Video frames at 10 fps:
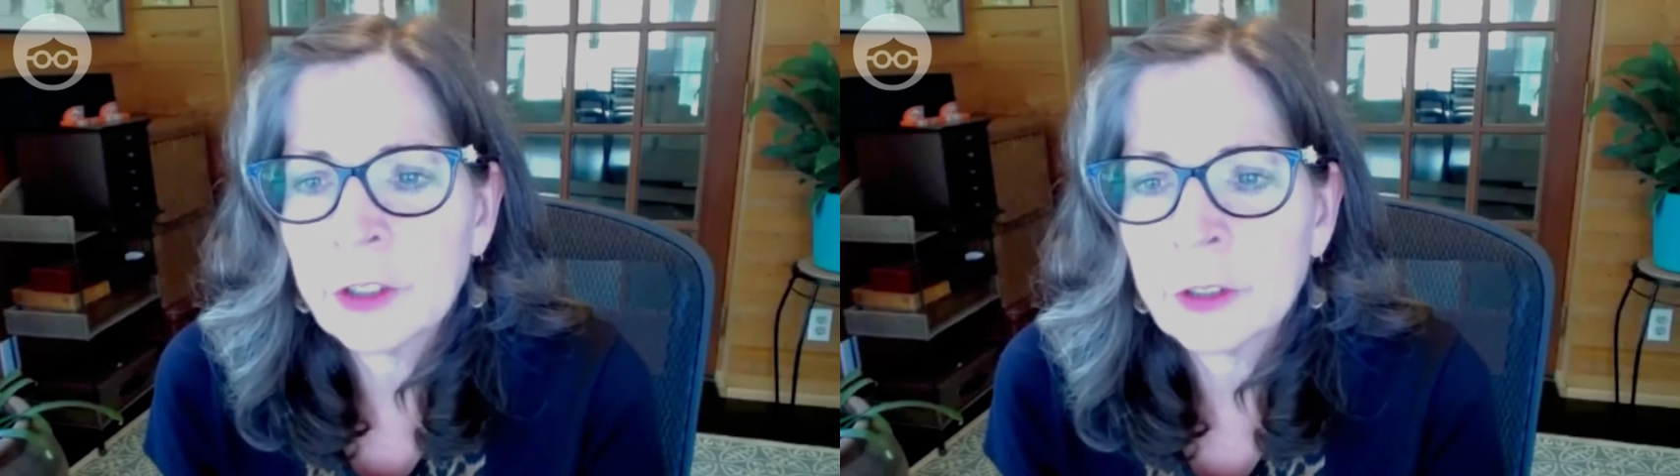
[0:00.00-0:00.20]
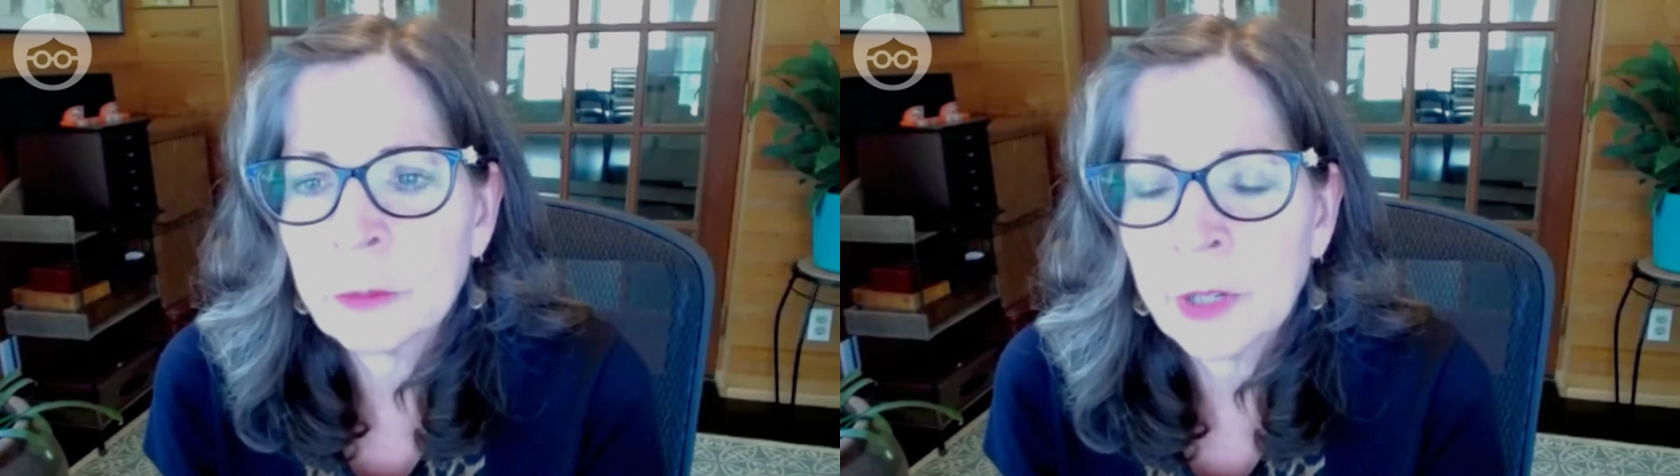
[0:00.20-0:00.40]

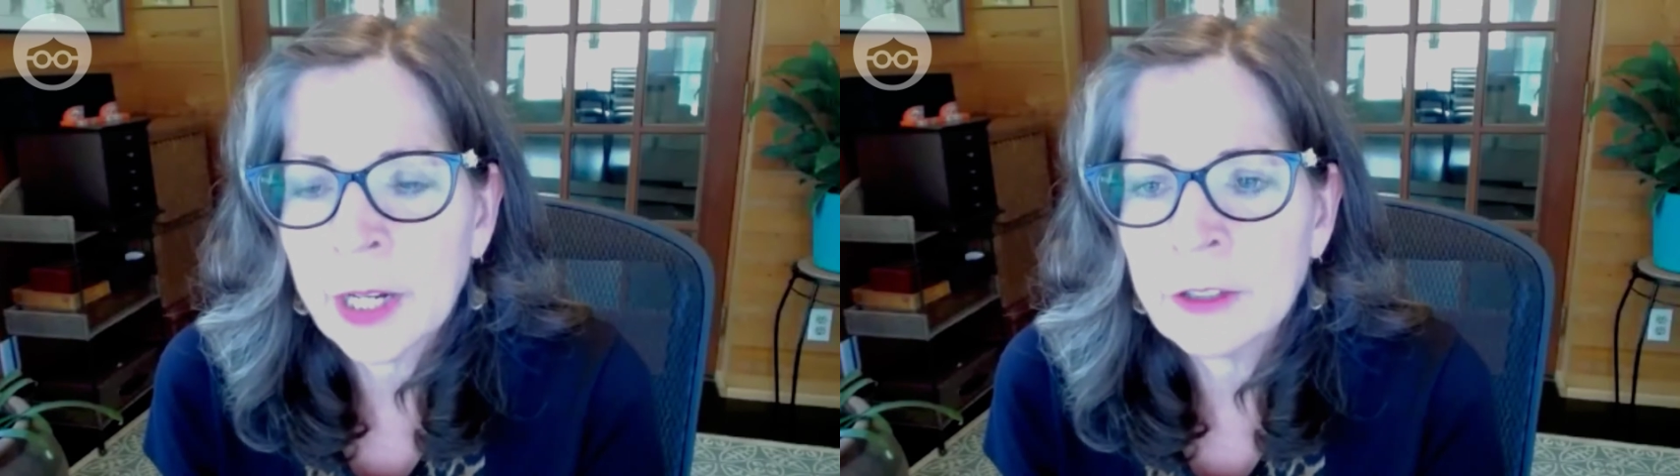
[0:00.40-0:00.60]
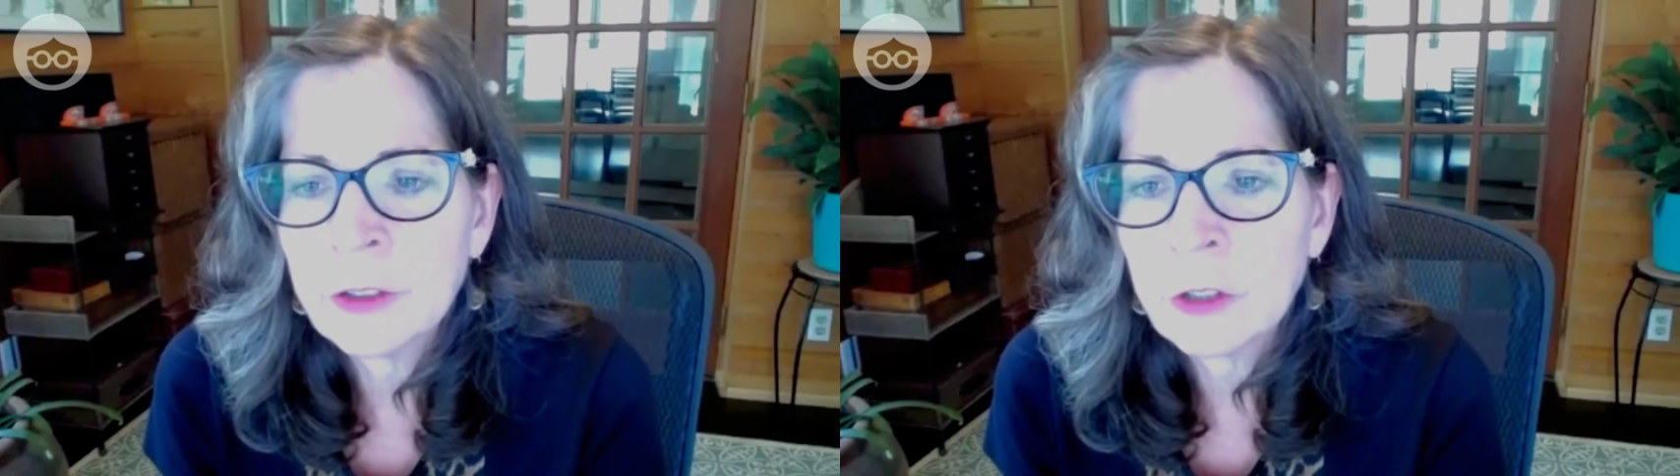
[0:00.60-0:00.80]
your
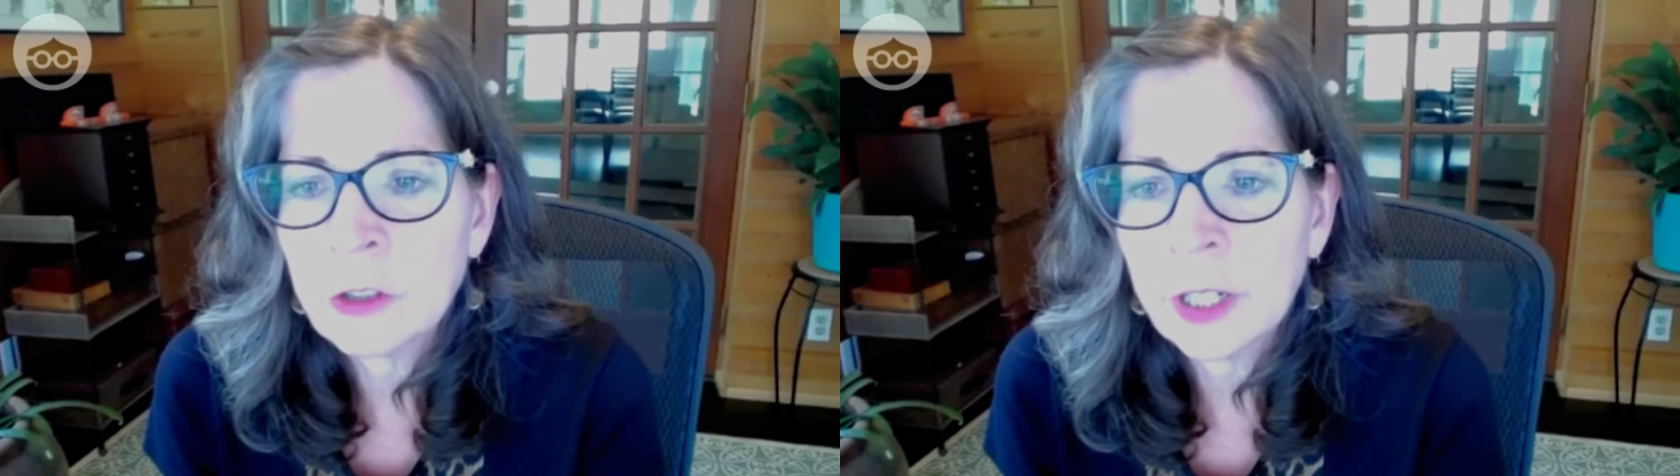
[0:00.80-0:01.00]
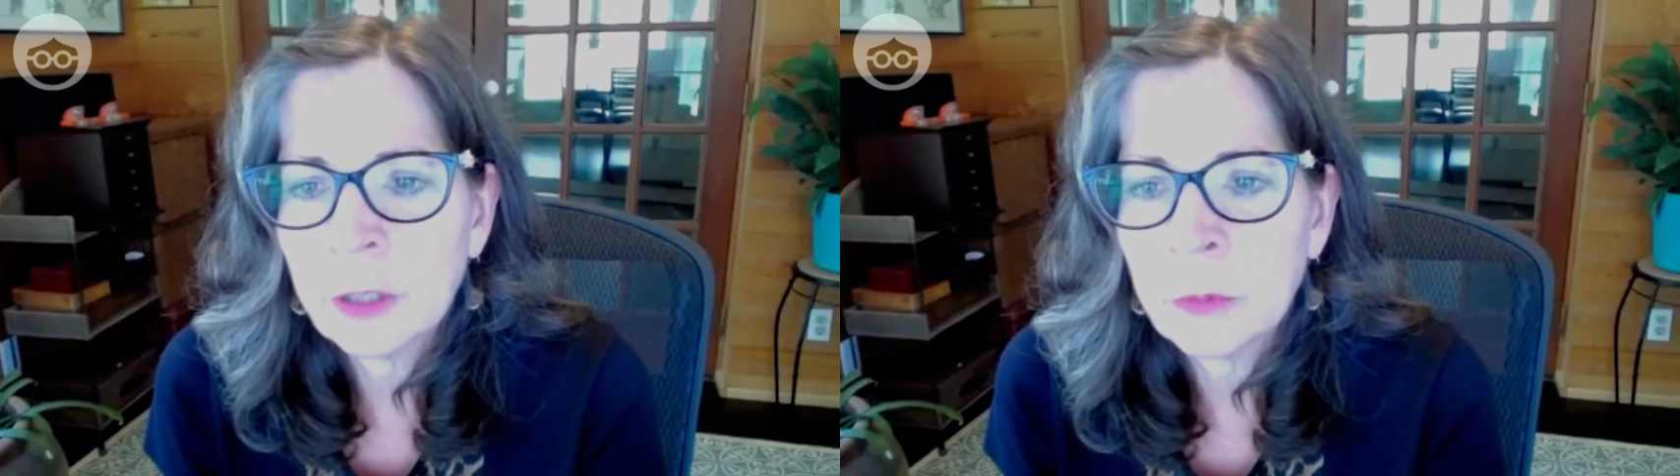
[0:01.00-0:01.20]
brand
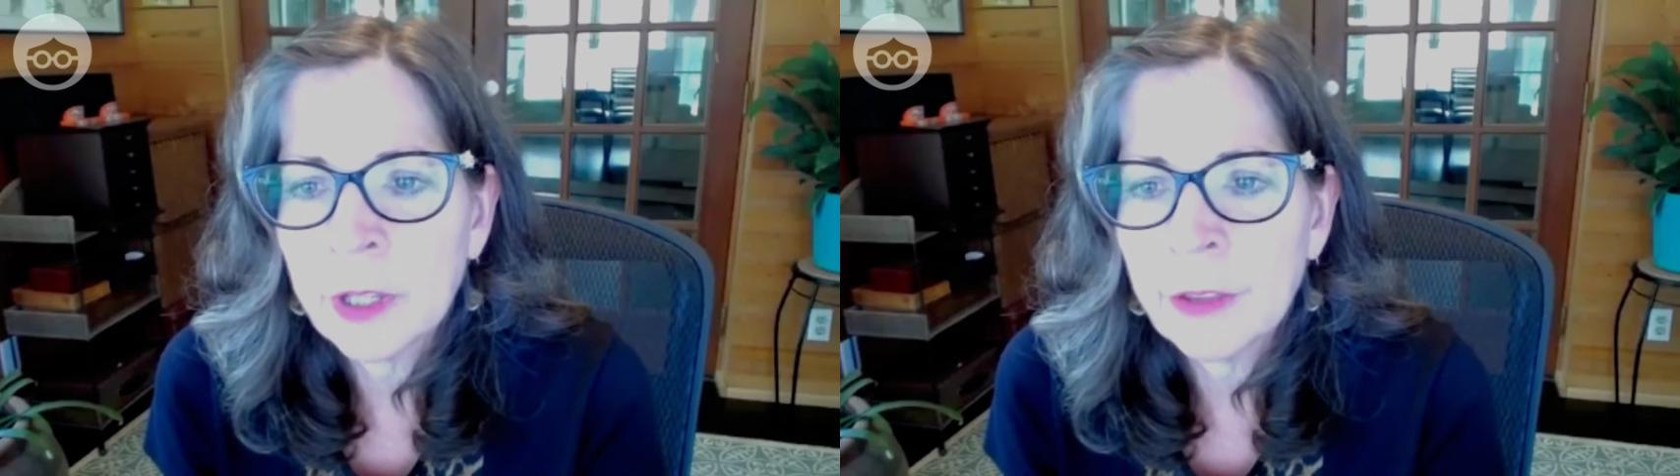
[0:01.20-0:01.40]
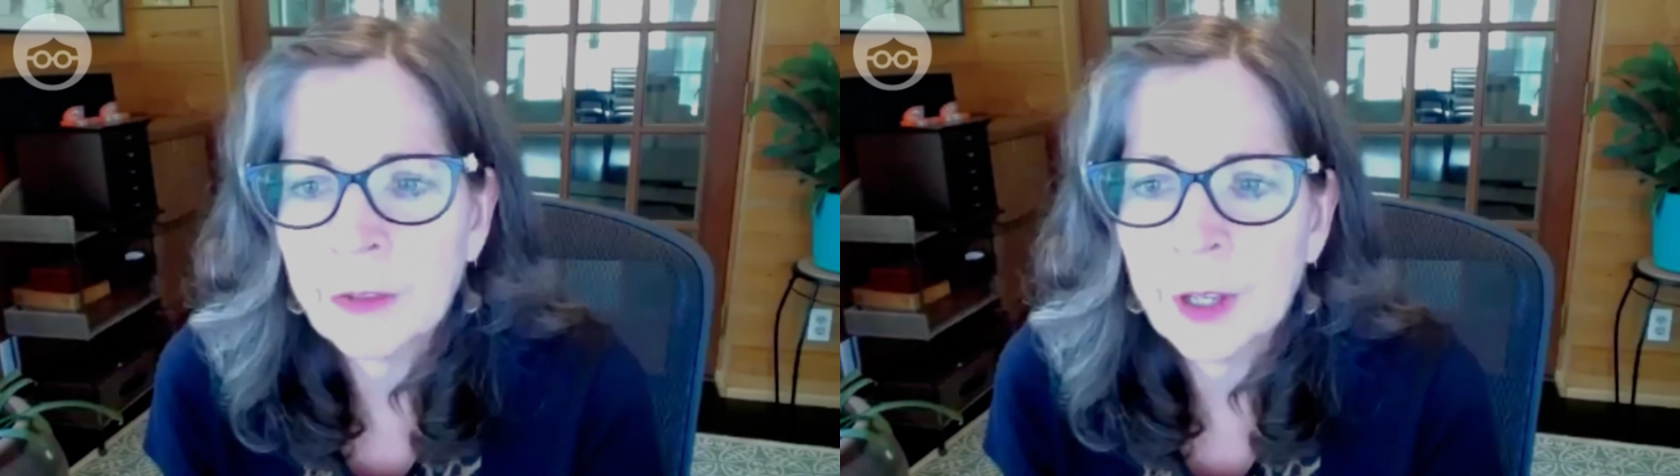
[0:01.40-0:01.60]
associated
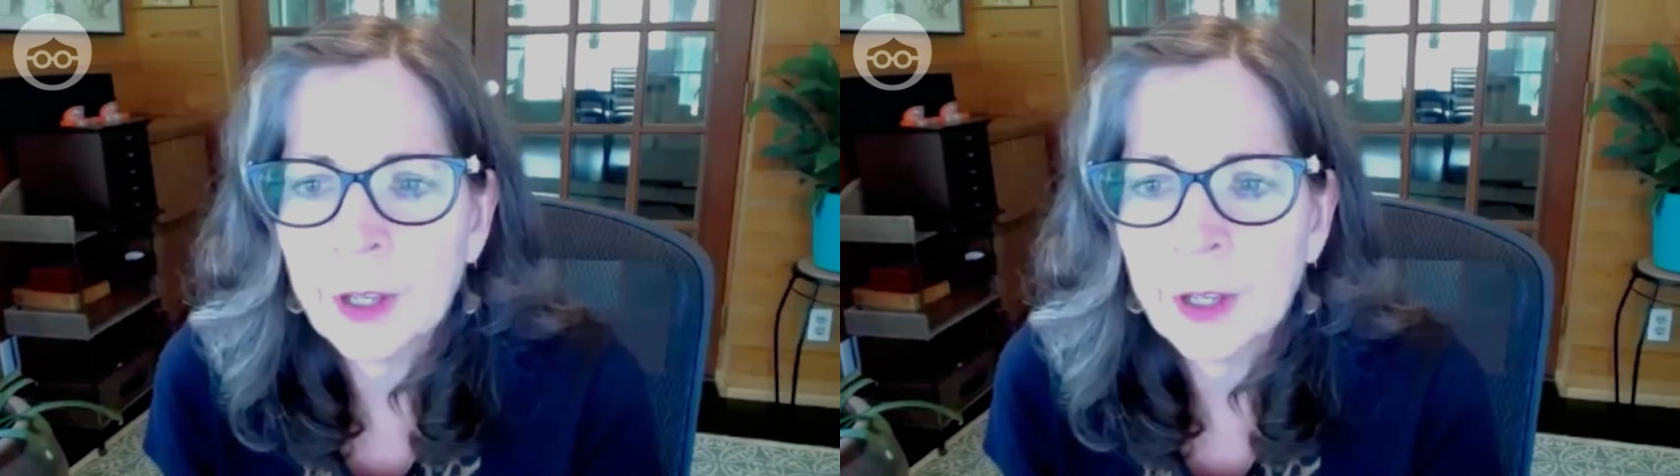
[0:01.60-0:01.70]
with.